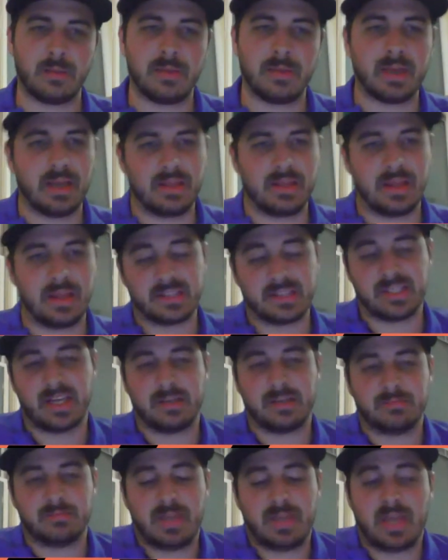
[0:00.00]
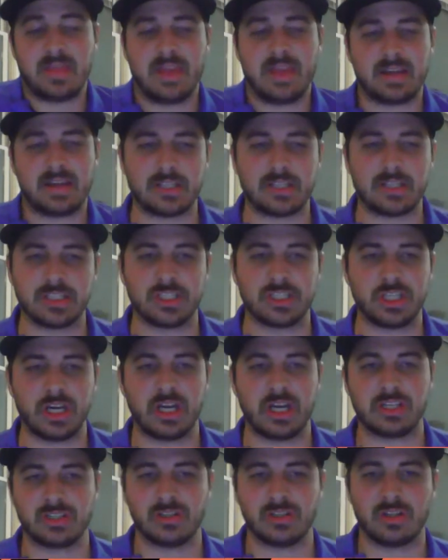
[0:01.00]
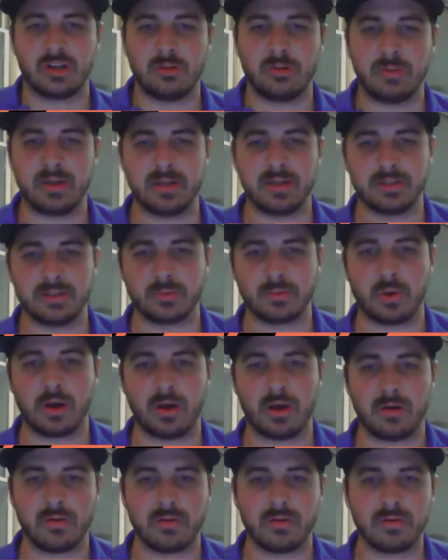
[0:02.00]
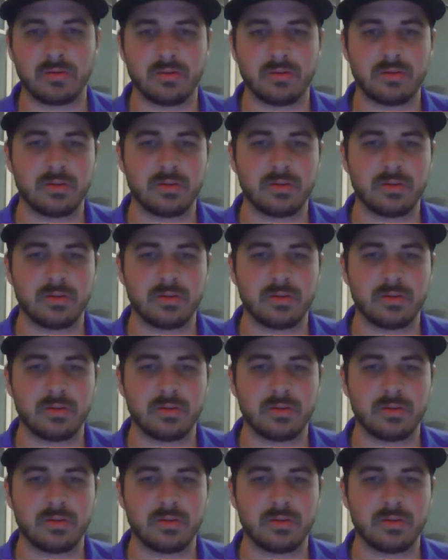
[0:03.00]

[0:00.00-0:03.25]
I mean, that could change a little bit as well.